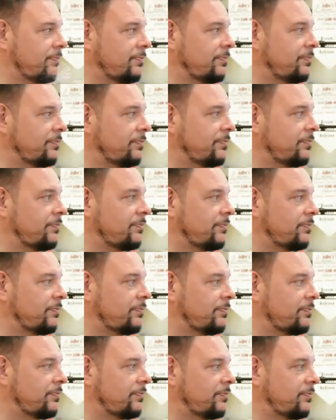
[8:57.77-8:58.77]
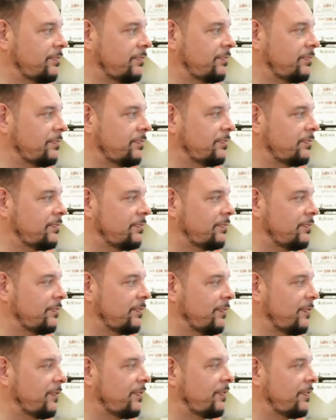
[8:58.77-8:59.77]

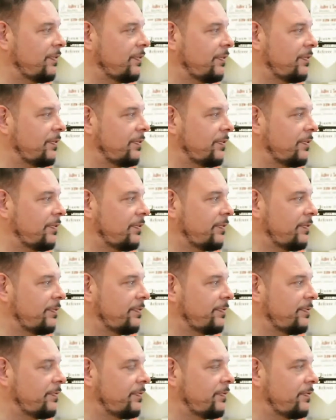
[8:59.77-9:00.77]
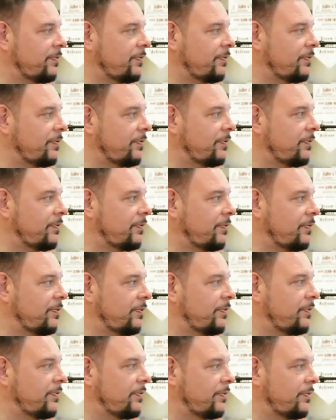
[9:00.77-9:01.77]

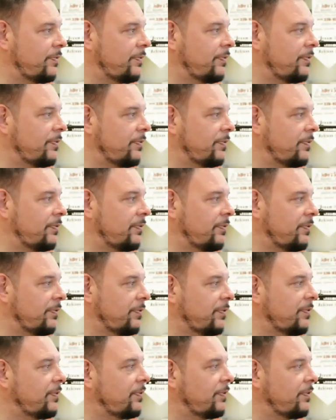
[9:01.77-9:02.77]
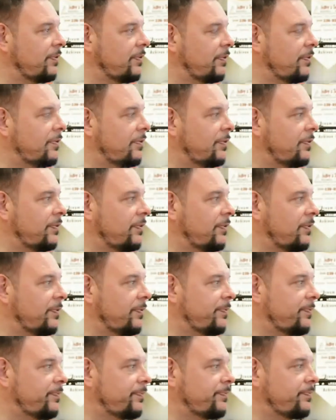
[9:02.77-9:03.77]

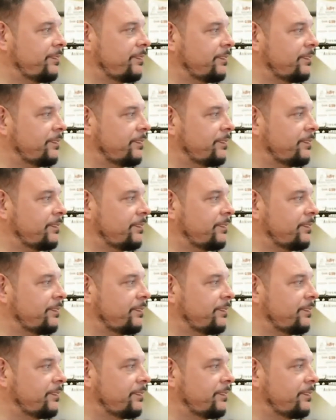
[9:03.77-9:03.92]
This person isn't speaking.